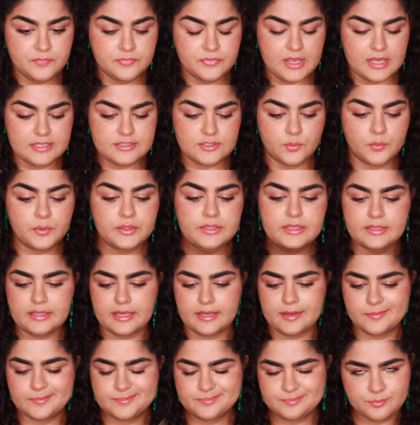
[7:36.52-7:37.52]
And so really
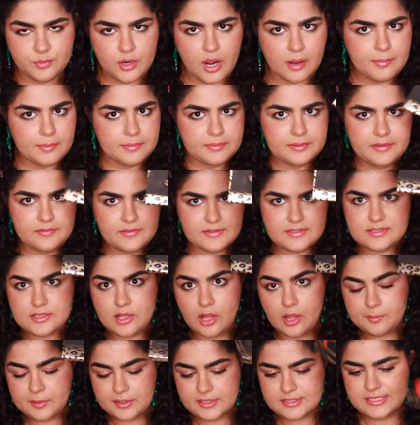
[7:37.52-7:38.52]
like, probably this is
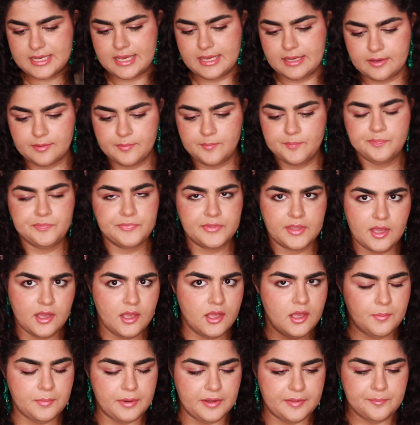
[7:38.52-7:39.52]
all I'm gonna take,
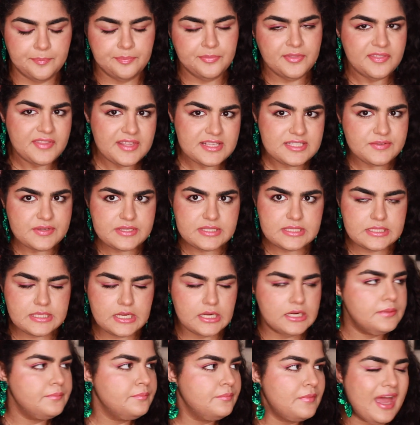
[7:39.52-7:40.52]
but this fits in
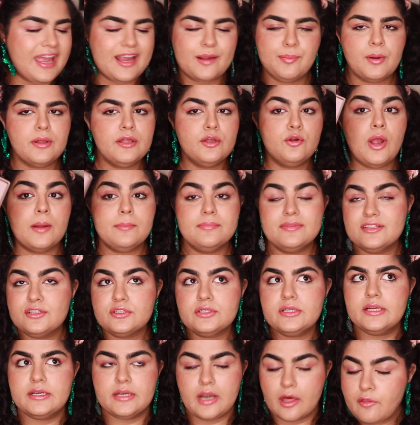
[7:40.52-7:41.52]
there. I could probably grab
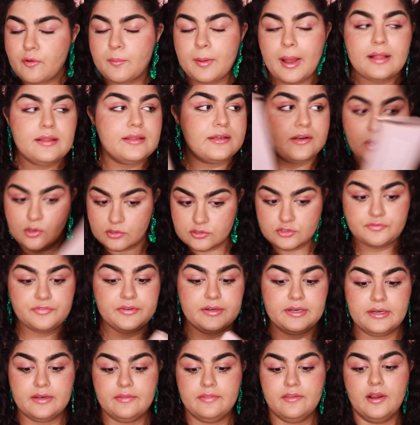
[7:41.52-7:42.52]
literally another palette and also fit
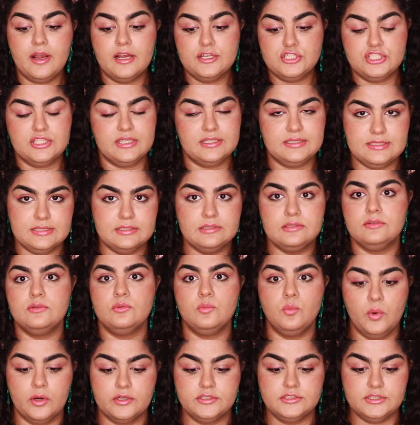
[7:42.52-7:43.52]
it in there. I just like didn't
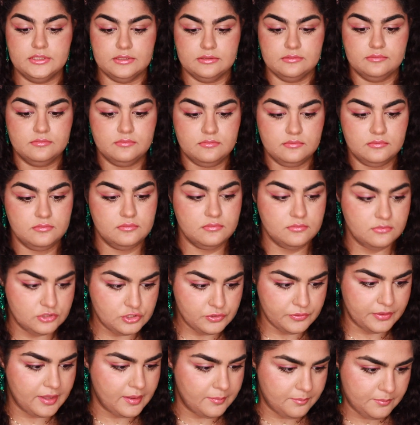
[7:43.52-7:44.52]
want to
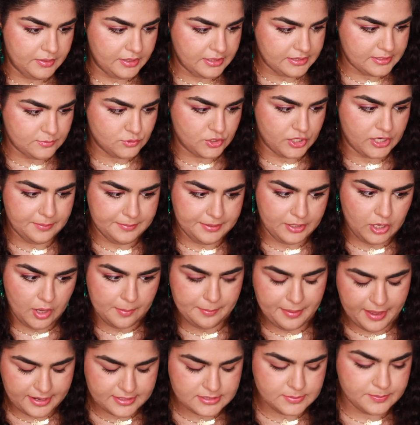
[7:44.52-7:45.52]
do that because I'm trying to be
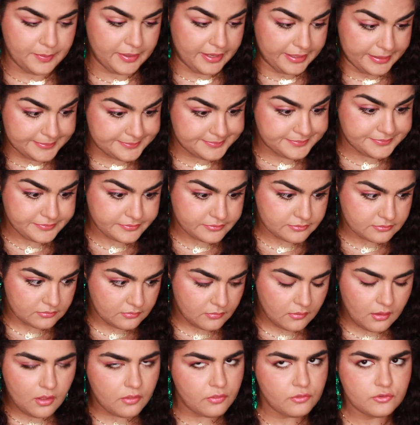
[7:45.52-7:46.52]
compact, but
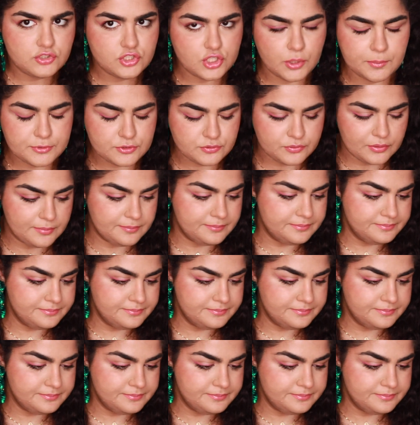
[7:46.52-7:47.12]
there's so much room.